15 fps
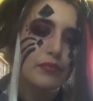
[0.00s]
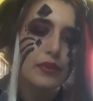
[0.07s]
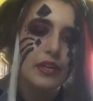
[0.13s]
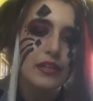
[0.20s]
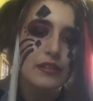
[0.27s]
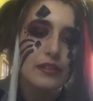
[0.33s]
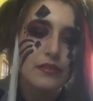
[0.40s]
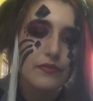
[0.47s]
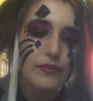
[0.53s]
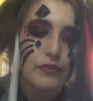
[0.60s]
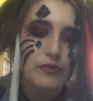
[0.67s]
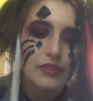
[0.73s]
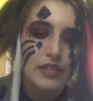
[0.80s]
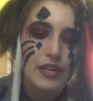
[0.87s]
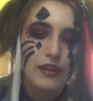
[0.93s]
breaks
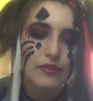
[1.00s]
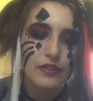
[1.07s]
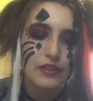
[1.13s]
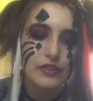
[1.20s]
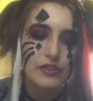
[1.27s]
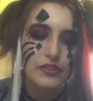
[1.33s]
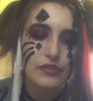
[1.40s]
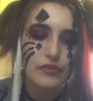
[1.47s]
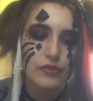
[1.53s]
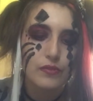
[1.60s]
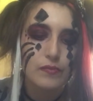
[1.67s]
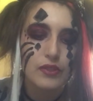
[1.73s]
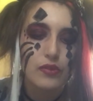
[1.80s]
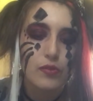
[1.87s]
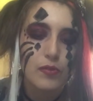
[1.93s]
food down into
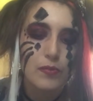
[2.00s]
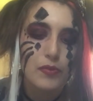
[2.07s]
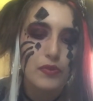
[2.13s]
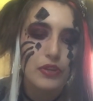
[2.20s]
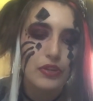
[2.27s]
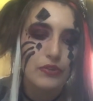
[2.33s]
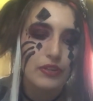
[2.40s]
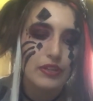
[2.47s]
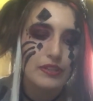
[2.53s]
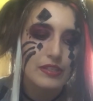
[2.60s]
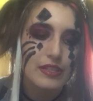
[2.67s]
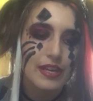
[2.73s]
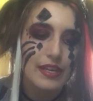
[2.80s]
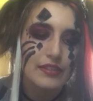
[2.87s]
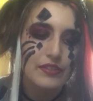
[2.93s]
absorbable units
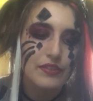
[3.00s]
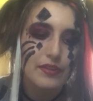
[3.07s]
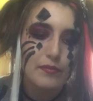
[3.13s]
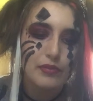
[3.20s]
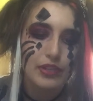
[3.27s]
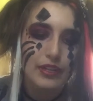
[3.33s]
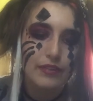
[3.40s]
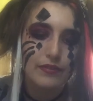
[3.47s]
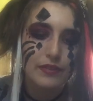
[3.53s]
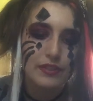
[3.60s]
that enter the blood